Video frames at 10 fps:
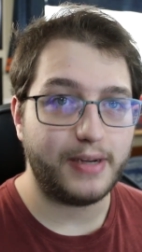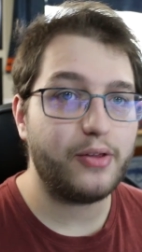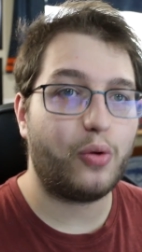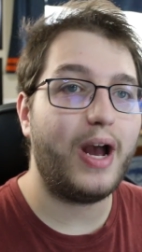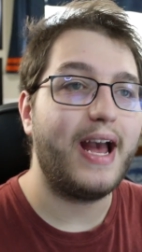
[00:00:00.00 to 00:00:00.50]

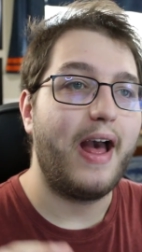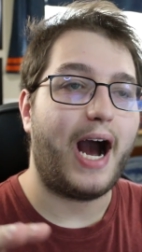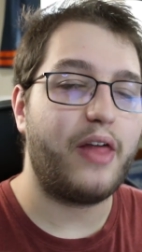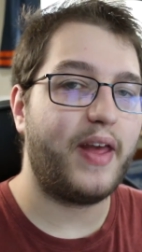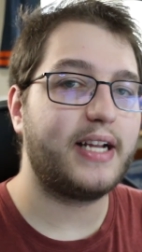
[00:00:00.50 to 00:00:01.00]
Either way,
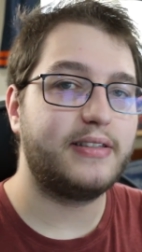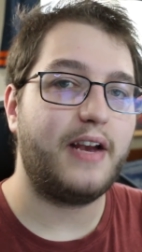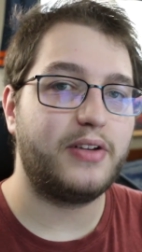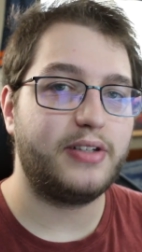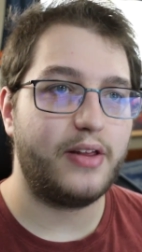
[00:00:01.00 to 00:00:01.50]
I think it's
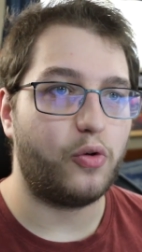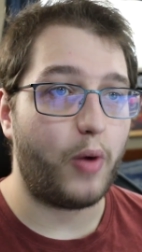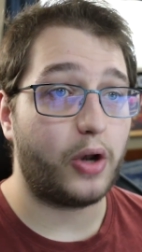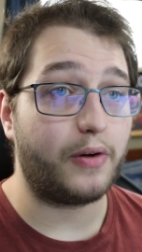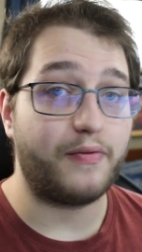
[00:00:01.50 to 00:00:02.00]
safe to say the
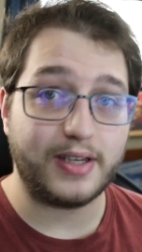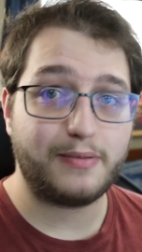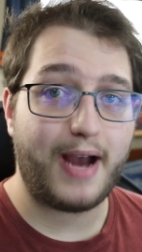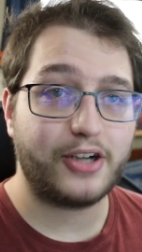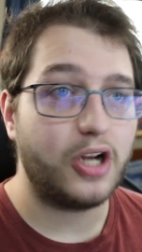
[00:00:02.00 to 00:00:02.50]
winner of
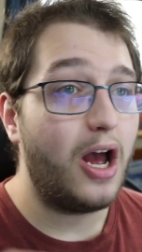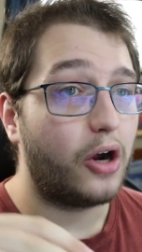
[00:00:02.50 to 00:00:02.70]
this match